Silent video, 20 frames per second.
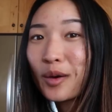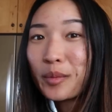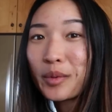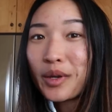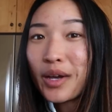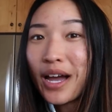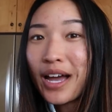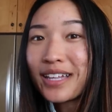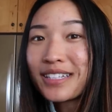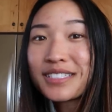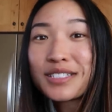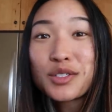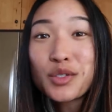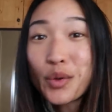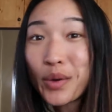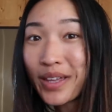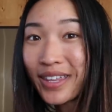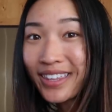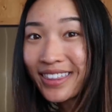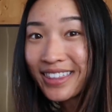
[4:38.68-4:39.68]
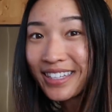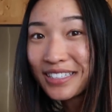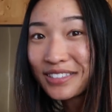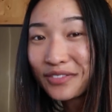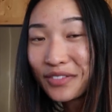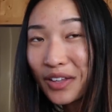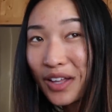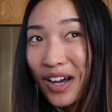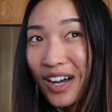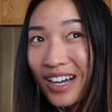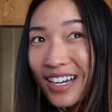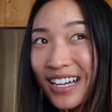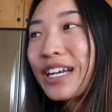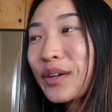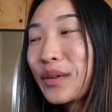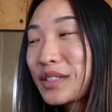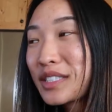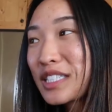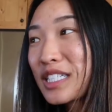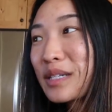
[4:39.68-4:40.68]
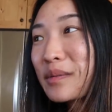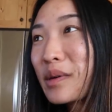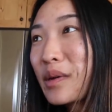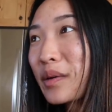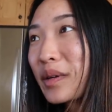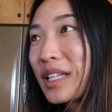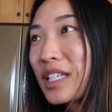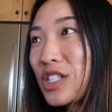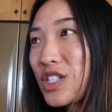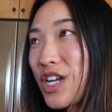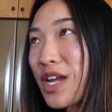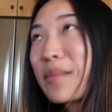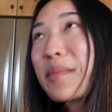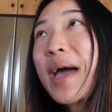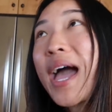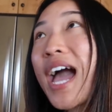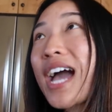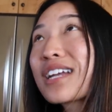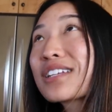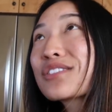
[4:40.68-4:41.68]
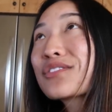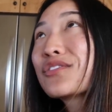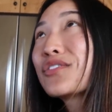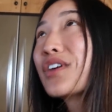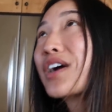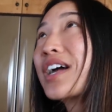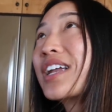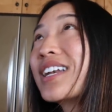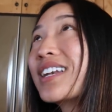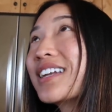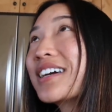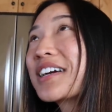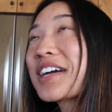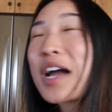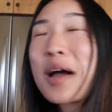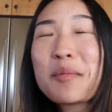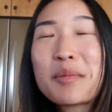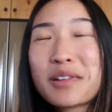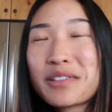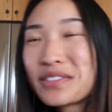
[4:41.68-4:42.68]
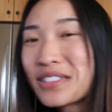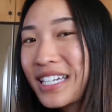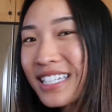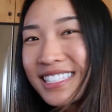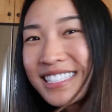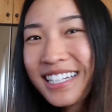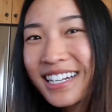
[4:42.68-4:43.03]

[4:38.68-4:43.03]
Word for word: hope you guys enjoy this vlog. I know it's going to be really jam-packed, fun couple of days